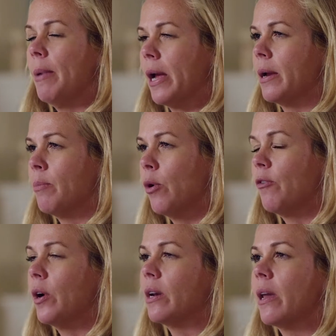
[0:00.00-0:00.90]
My
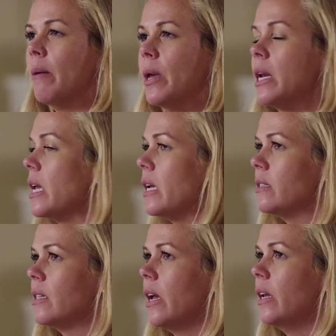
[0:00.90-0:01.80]
boyfriend had come in, he had
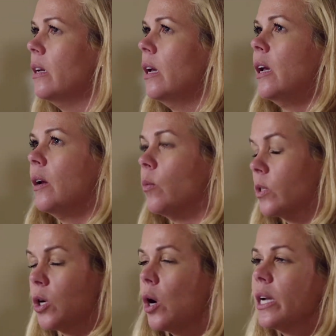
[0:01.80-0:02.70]
said,
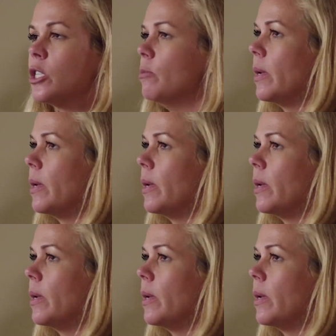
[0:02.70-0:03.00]
was talking to